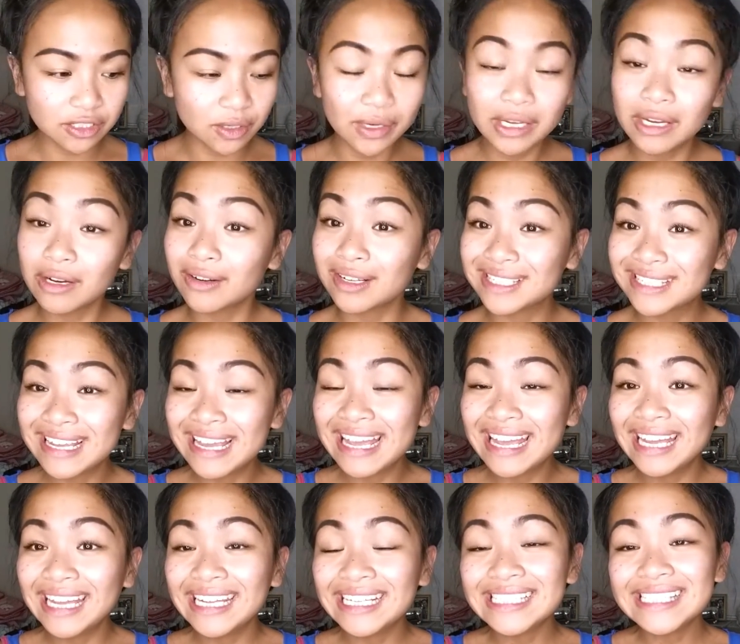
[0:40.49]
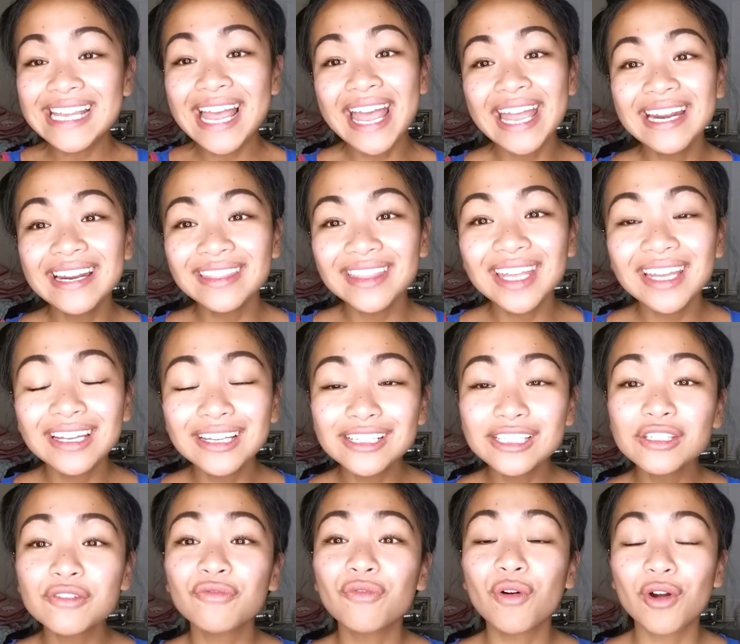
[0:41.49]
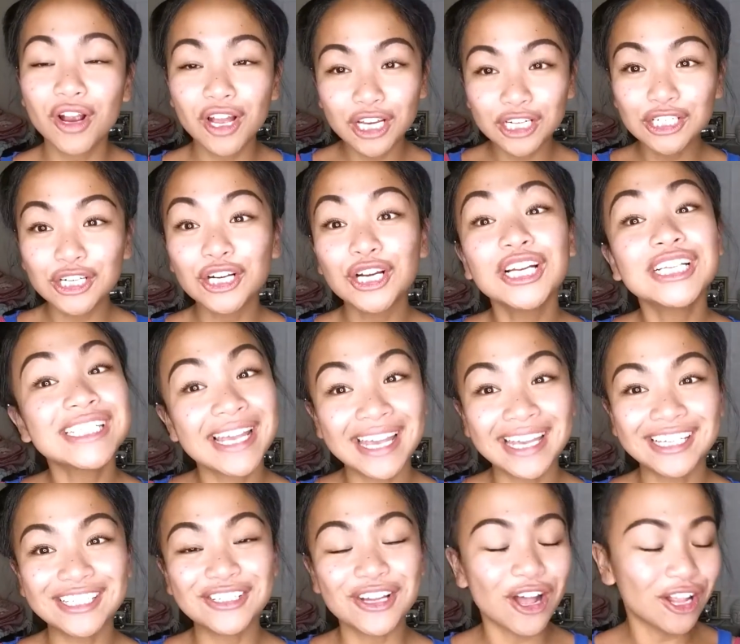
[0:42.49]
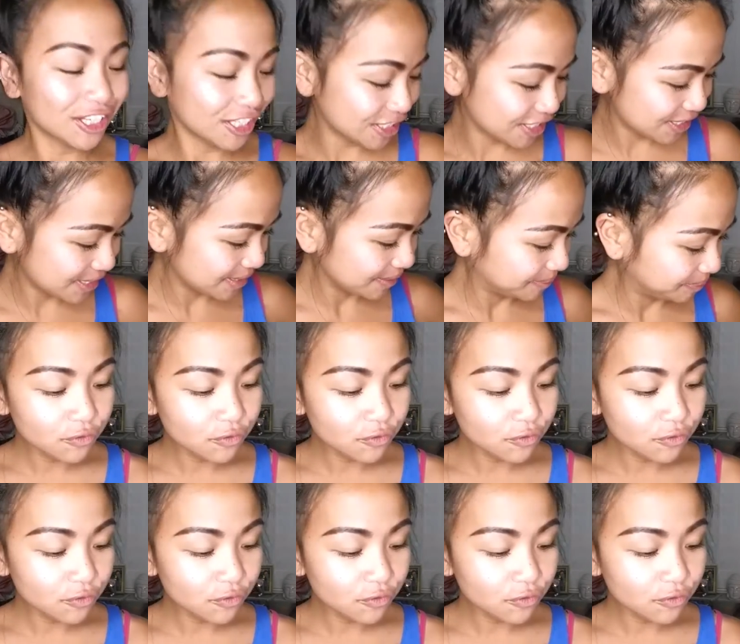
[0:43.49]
So here is 10 things for under $10.